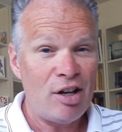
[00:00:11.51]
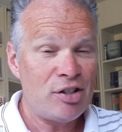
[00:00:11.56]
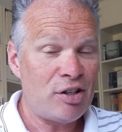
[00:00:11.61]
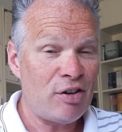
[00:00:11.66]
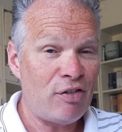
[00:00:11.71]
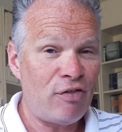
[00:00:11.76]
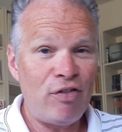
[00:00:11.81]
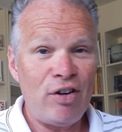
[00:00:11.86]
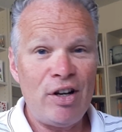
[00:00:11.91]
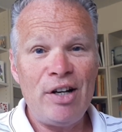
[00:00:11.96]

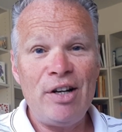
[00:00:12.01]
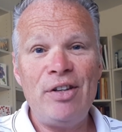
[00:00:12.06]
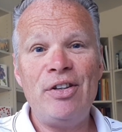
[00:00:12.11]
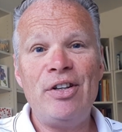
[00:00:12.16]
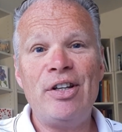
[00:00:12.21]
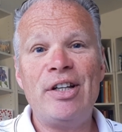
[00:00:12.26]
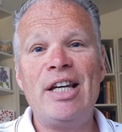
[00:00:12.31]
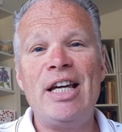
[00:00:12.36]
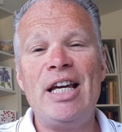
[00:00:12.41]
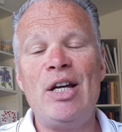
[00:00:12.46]
to fill in
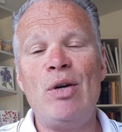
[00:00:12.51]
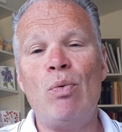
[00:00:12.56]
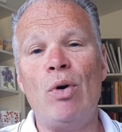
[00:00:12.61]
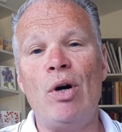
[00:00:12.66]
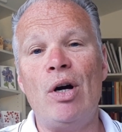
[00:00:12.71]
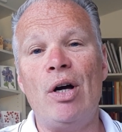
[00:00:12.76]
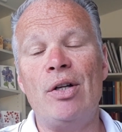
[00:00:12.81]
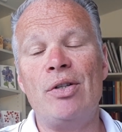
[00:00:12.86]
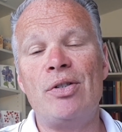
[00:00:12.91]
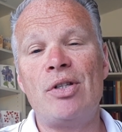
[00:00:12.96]
the
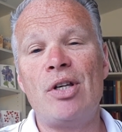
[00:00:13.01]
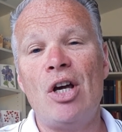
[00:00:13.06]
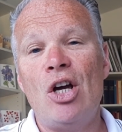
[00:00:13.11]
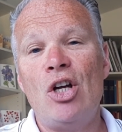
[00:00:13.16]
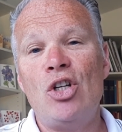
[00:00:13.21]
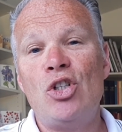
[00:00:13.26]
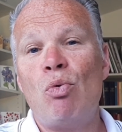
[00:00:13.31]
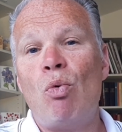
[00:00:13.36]
keywords,